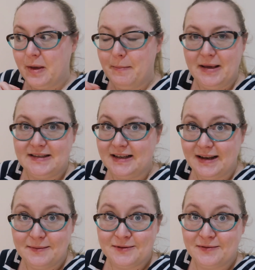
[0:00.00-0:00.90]

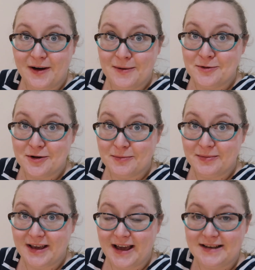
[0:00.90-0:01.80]
basically it was far more
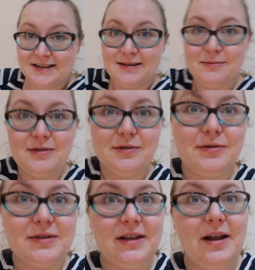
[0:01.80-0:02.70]
complicated than we
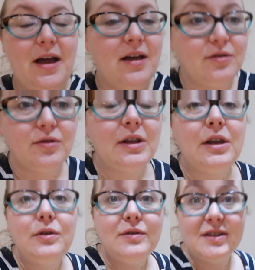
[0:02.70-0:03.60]
thought. So I thought the
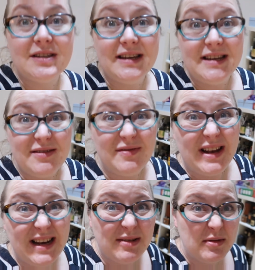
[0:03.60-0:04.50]
loos just needed
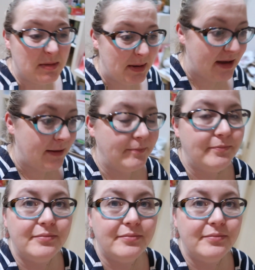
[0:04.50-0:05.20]
fiddling with a bit.